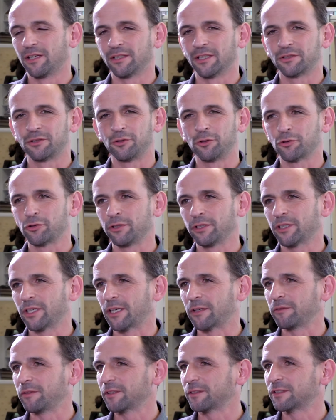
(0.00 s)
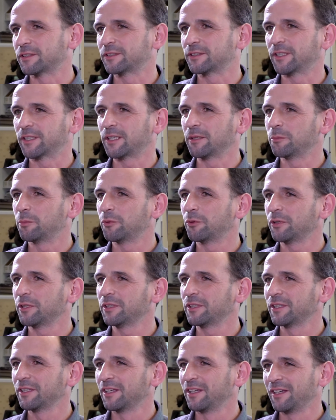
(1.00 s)
and that's usually kind of like the sticking
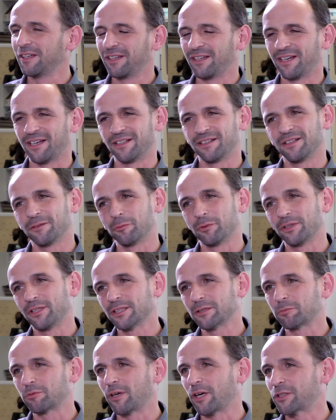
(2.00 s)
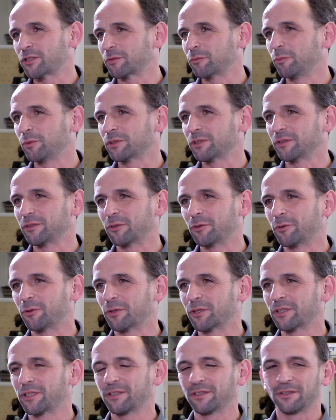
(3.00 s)
point. And with this project, Wilton
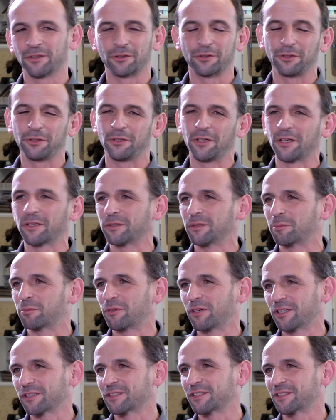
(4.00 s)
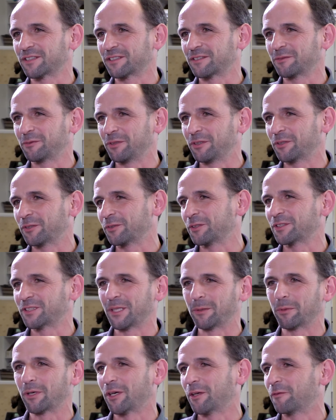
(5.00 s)
Court, early on in the process, we heard the
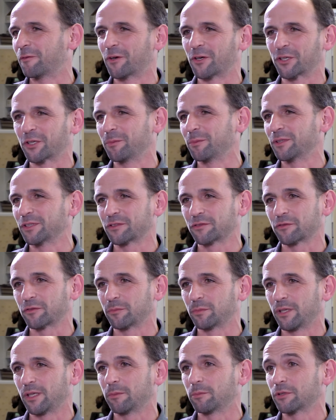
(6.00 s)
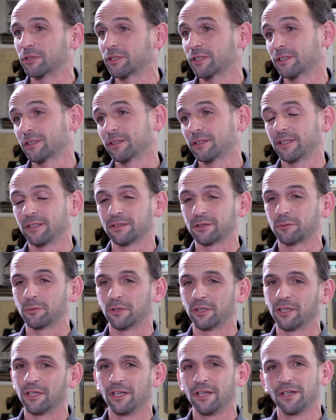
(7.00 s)
same kind of arguments sure. from neighbors as
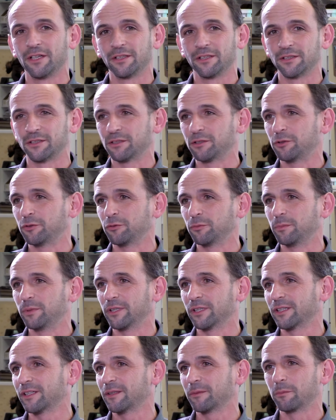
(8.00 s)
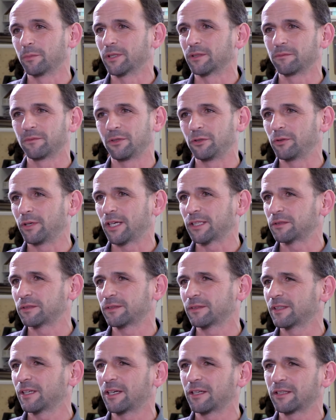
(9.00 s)
elsewhere. This is too big. But you
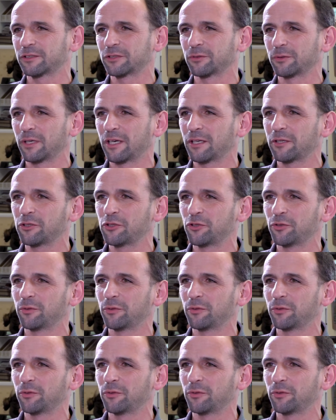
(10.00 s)
guys, so how